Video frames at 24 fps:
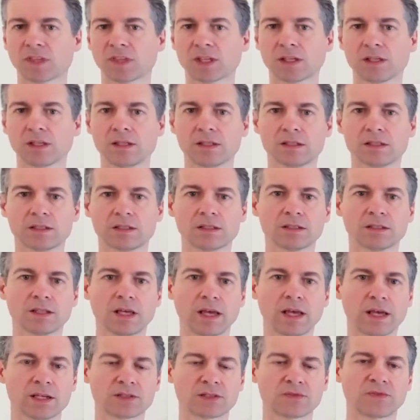It
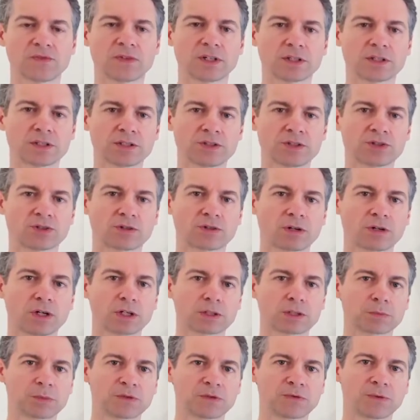has very
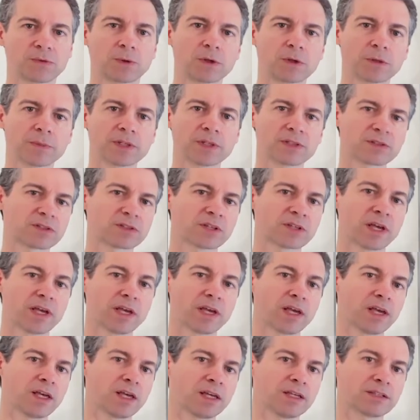strong performance.
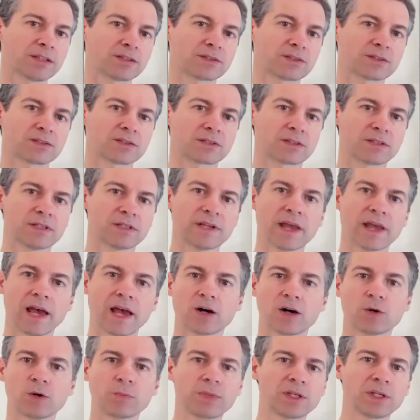It's
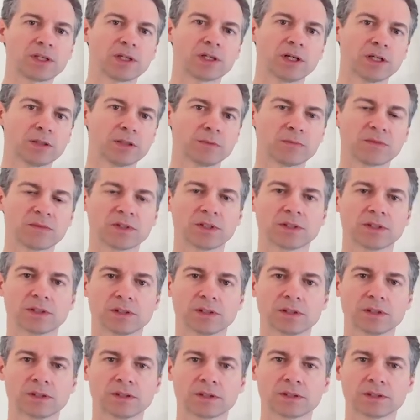now become
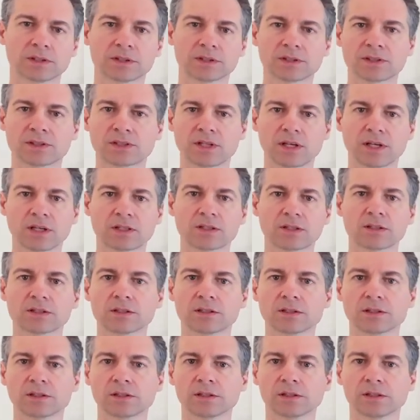the
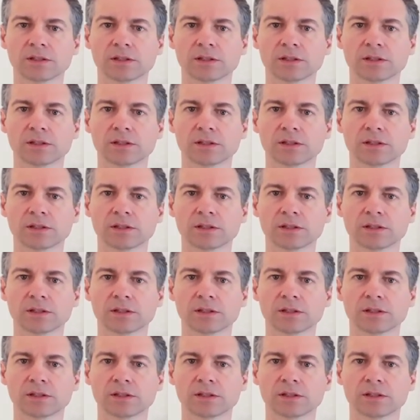standard